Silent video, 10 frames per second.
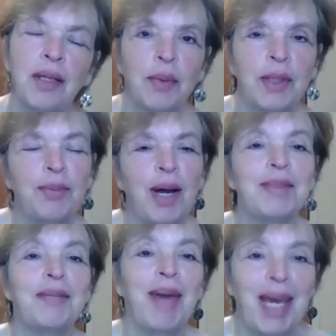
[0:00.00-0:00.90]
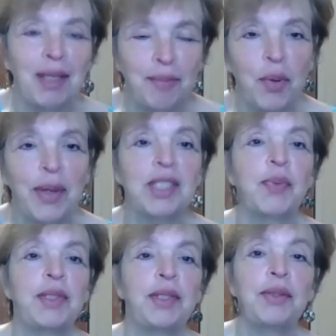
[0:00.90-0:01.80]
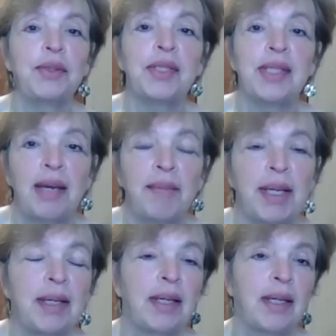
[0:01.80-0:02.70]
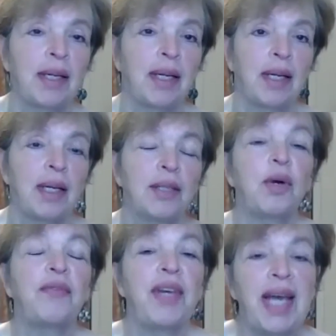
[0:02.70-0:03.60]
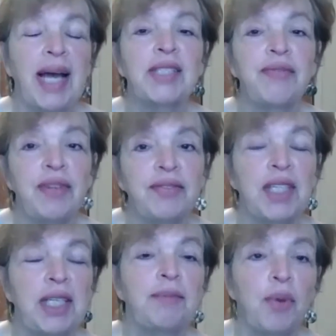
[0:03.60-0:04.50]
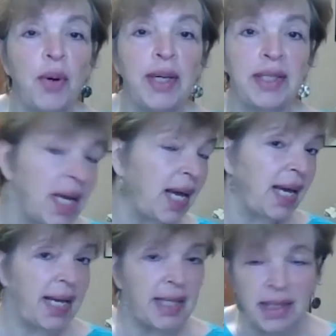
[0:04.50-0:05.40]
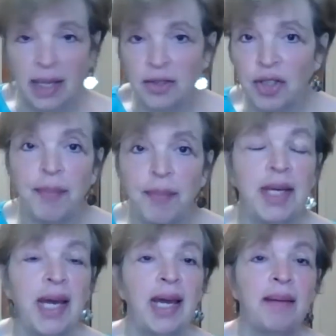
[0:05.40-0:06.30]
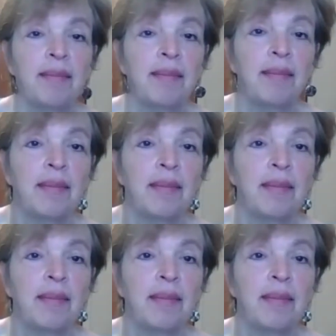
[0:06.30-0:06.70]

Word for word: you only promised him eight points when you used Stayman. So if he has 15 points, he's not jumping a game.